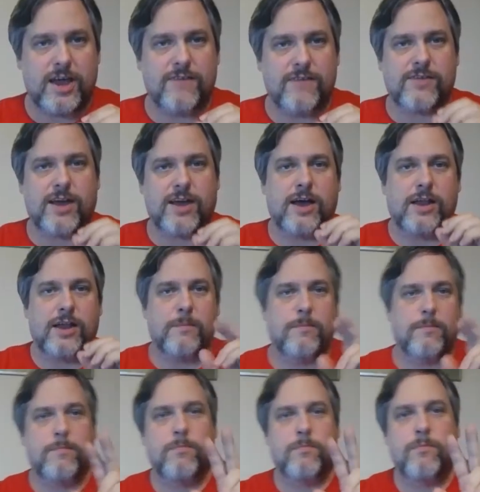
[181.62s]
I've
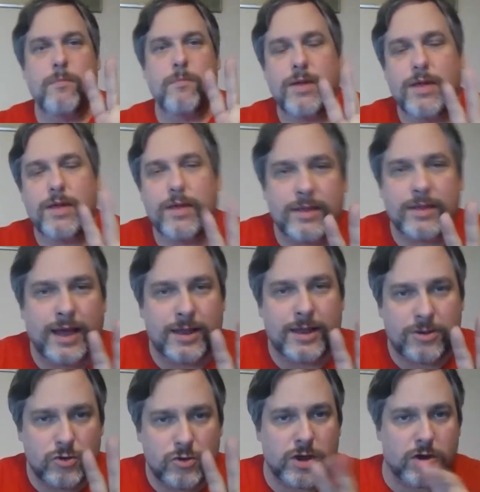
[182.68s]
got
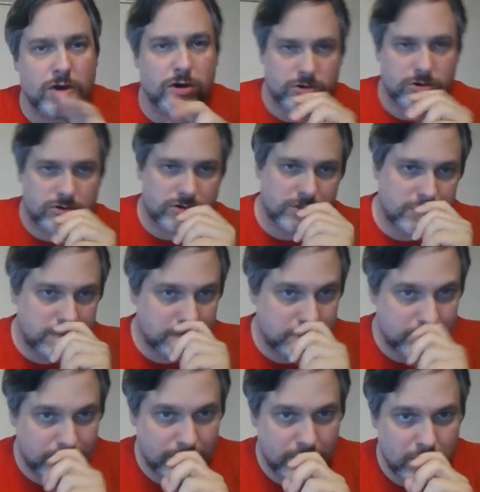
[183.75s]
two characters
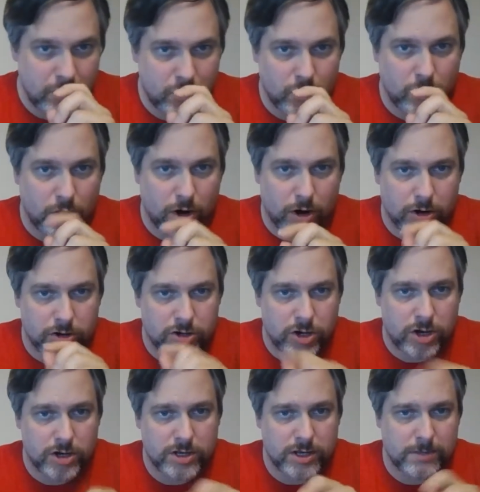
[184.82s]
who are
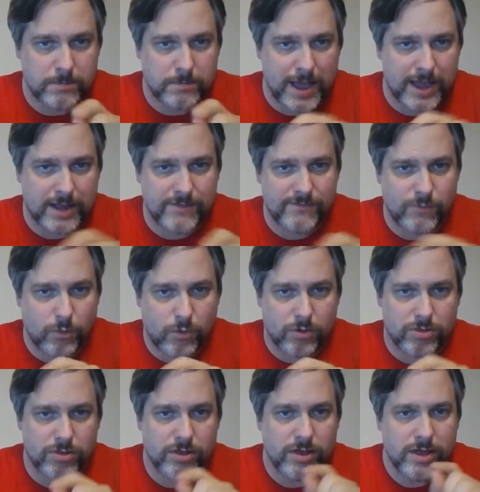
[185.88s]
talking back and
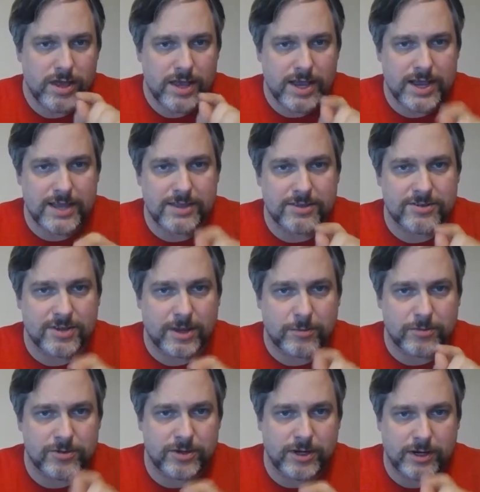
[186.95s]
forth in the
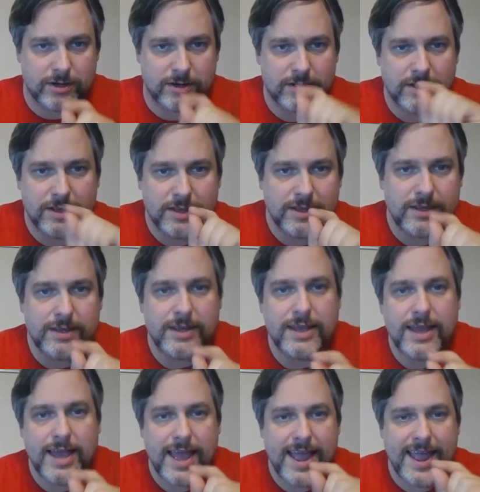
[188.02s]
same scene.
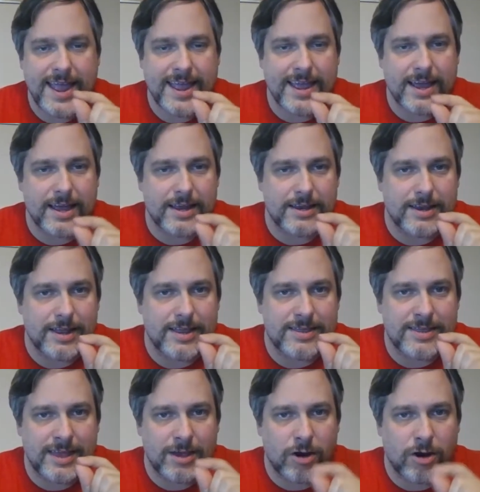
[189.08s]
And
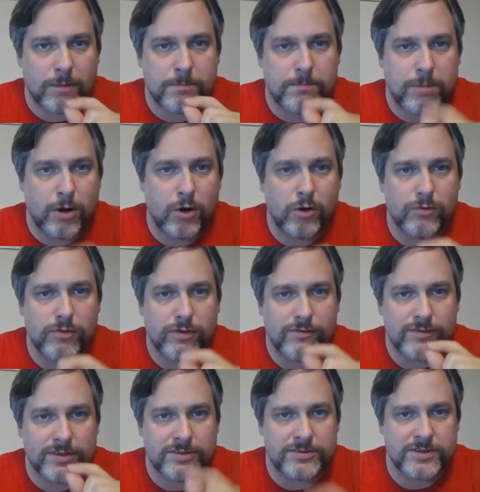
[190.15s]
they are both
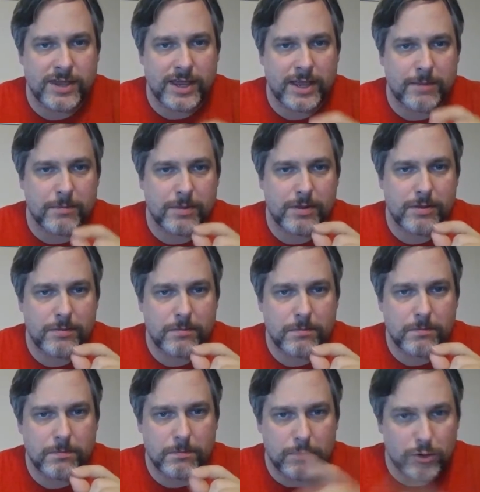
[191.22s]
the same
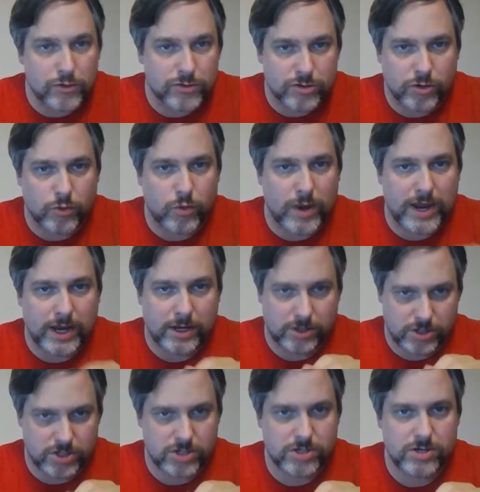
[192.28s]
musical
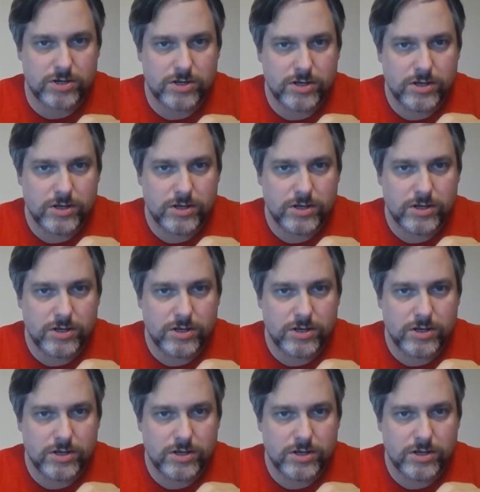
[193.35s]
range.